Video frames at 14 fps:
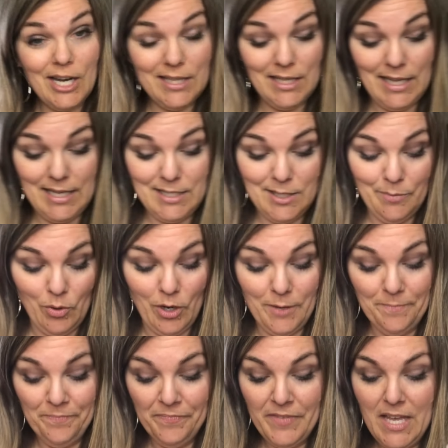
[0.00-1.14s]
in the light
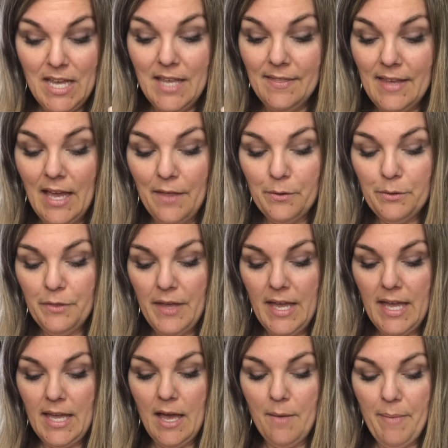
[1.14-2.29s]
support. The other
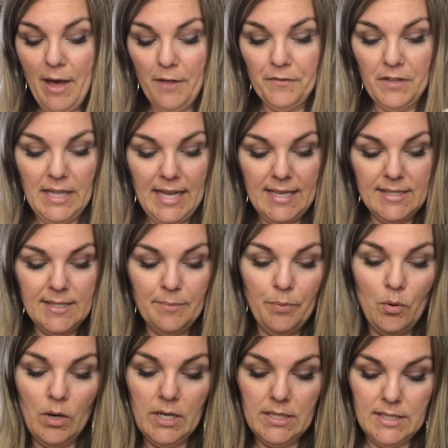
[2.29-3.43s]
thing about the light
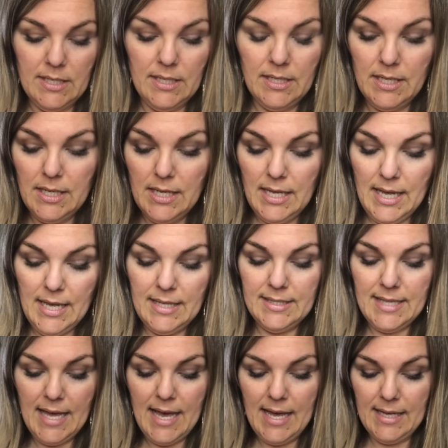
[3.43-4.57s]
support is
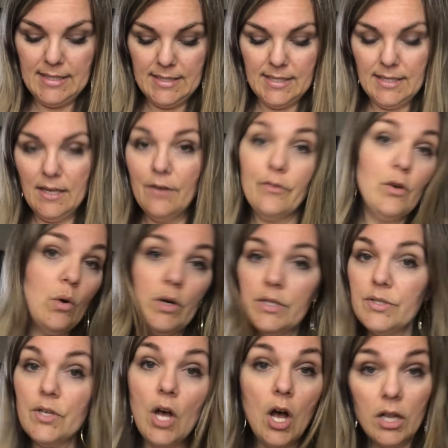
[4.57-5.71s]
that, of
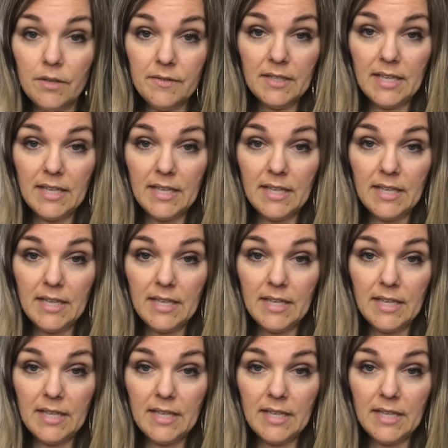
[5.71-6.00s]
course, all of